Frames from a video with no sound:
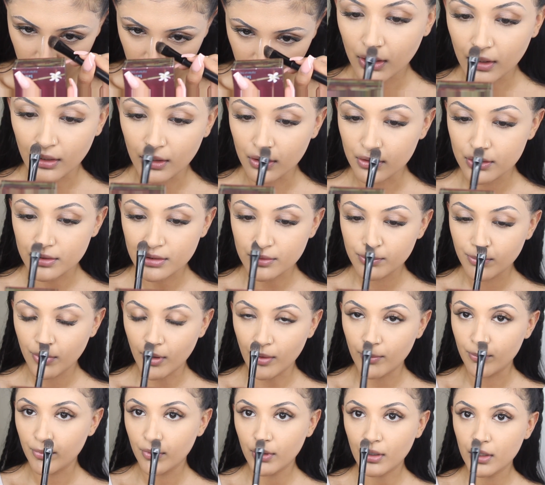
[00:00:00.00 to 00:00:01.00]
And I just
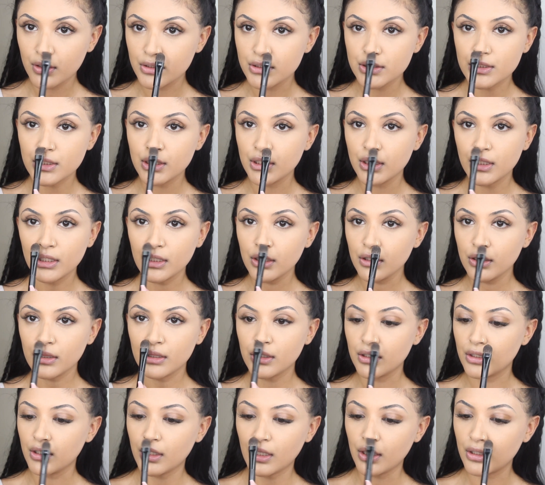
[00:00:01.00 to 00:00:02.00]
pop underneath,
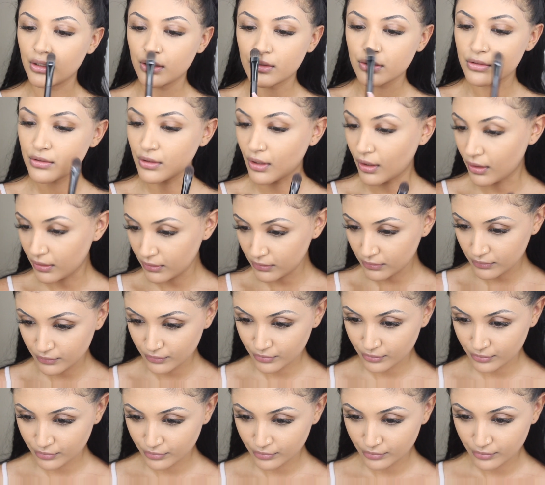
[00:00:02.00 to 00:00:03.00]
like so.
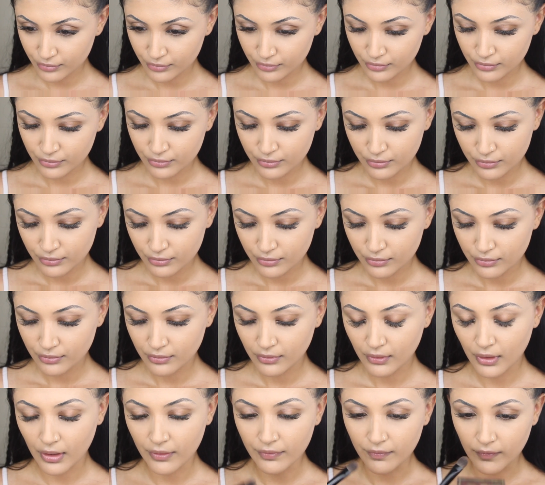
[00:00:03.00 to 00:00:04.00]

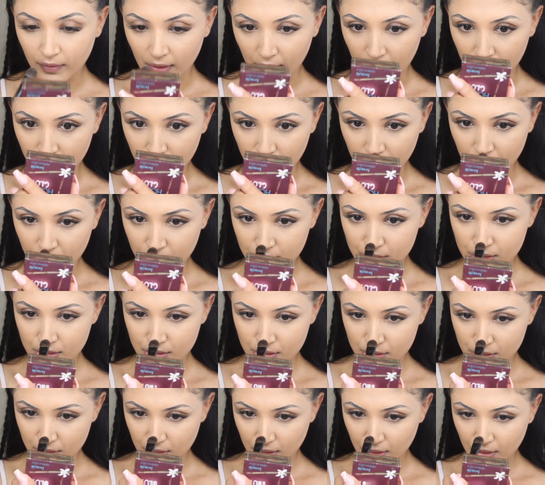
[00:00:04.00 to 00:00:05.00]
And then
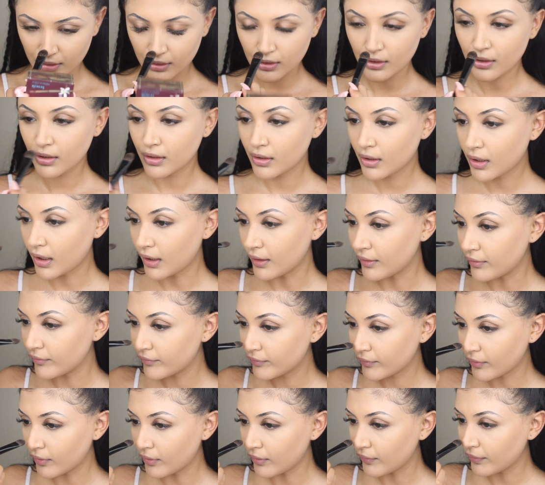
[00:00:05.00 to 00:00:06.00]
just kind of
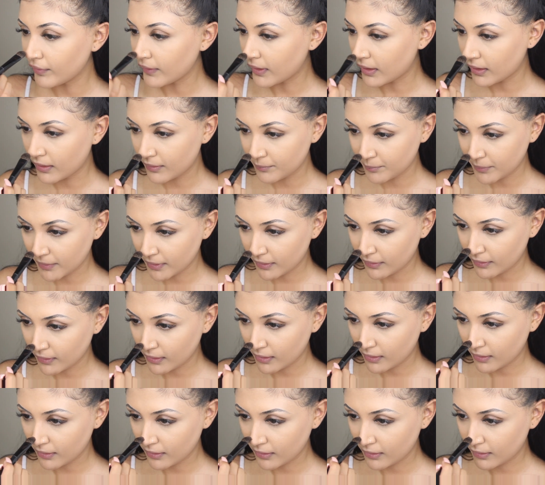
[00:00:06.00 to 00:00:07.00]
on that bit
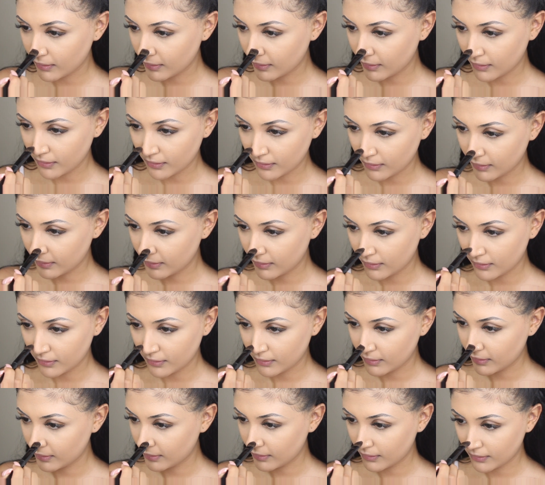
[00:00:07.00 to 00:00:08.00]
there.
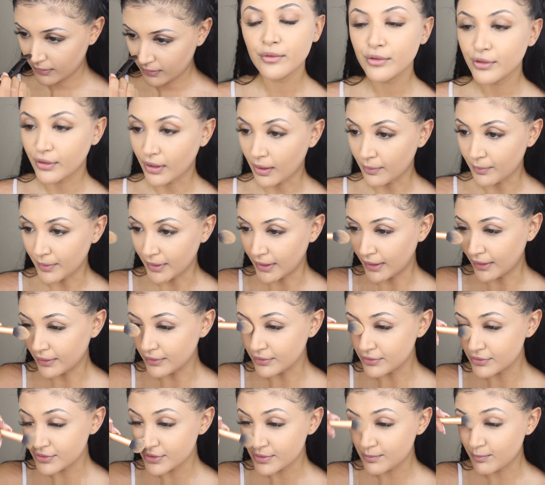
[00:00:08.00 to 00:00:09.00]
And you go in and
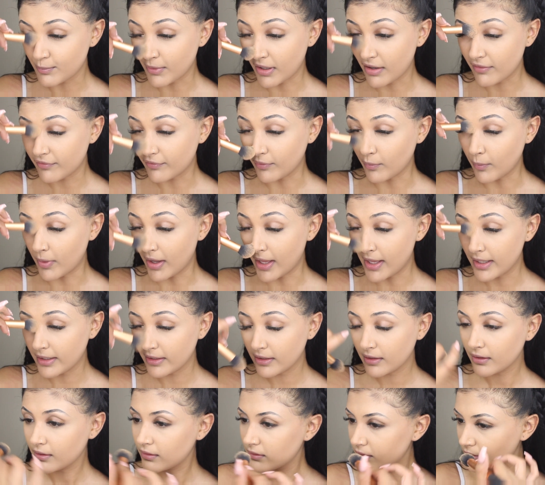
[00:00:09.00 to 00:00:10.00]
you just buff away
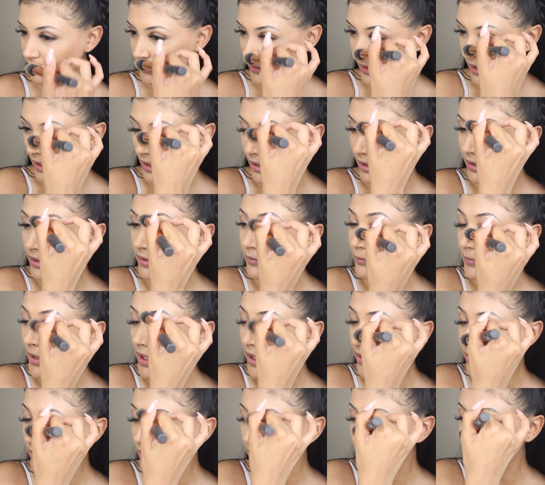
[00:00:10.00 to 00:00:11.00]
that
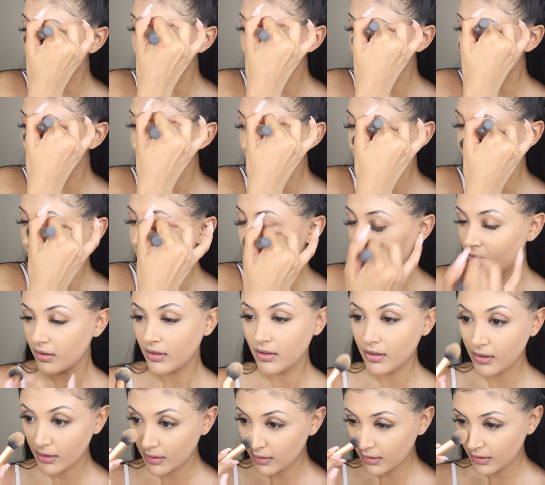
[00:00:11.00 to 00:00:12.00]
powder.
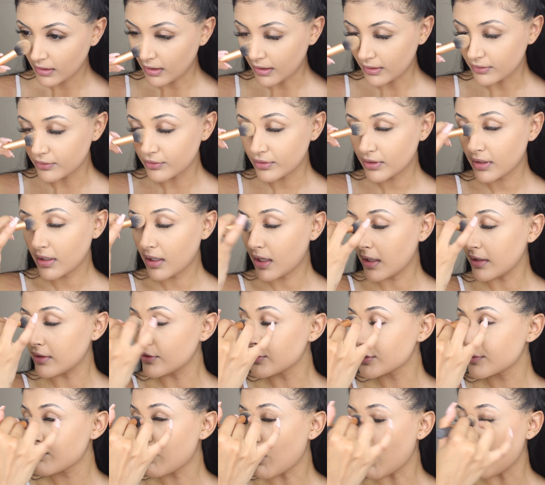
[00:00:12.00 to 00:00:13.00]
And you kind of
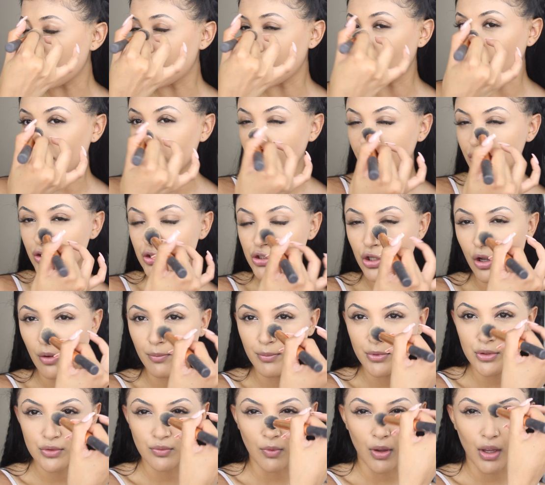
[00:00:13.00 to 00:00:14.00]
just pop over the top
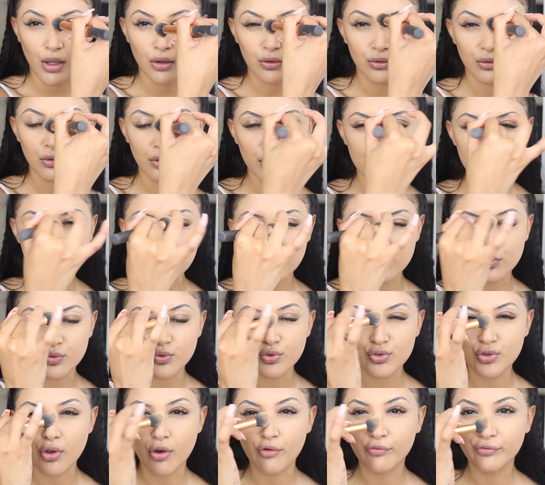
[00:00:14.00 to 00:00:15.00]
as well, because it will
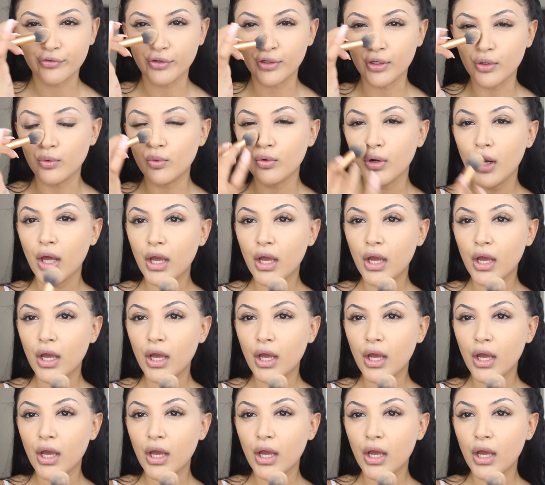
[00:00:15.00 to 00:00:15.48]
soften it all